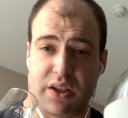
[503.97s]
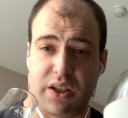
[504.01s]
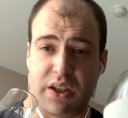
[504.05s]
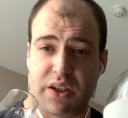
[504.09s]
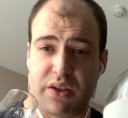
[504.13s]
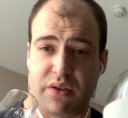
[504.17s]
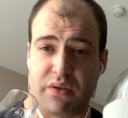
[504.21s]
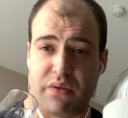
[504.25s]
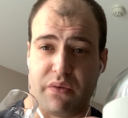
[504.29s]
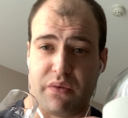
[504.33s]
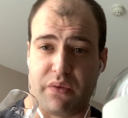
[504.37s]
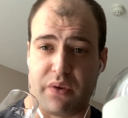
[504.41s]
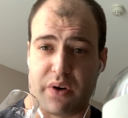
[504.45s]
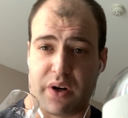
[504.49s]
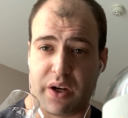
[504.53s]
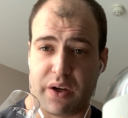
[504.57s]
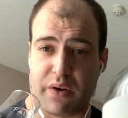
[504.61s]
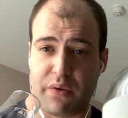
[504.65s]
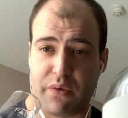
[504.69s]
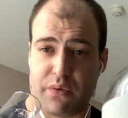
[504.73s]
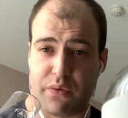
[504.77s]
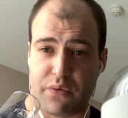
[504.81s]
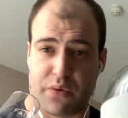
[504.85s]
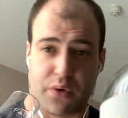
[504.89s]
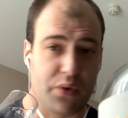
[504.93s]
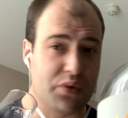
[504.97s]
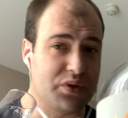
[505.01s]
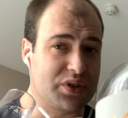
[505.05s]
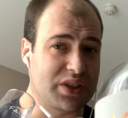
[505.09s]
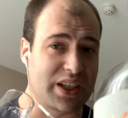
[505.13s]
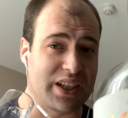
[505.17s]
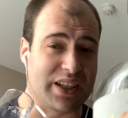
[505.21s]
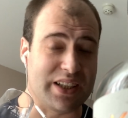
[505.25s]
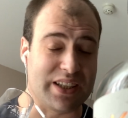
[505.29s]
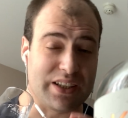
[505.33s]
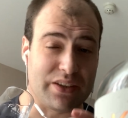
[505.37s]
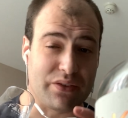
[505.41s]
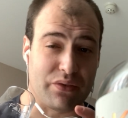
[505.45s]
It's very fruity,
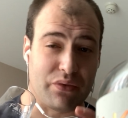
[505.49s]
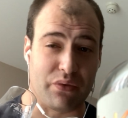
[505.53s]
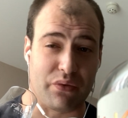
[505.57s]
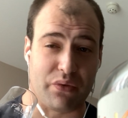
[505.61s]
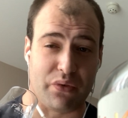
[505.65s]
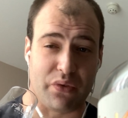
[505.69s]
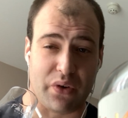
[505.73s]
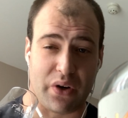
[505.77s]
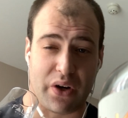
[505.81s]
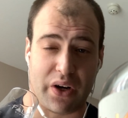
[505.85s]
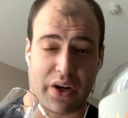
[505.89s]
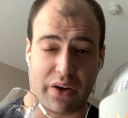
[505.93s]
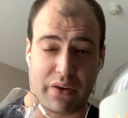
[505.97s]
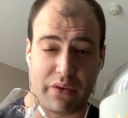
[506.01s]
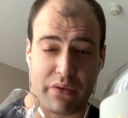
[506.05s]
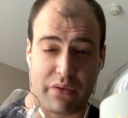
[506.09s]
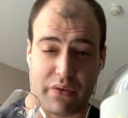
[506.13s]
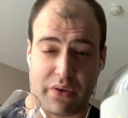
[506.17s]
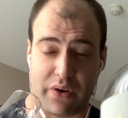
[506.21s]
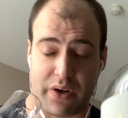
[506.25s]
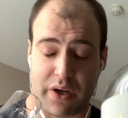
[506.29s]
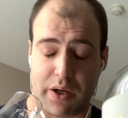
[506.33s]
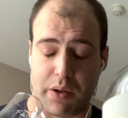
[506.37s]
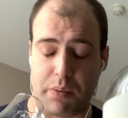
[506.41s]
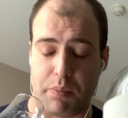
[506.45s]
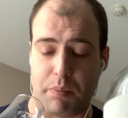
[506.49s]
and it's very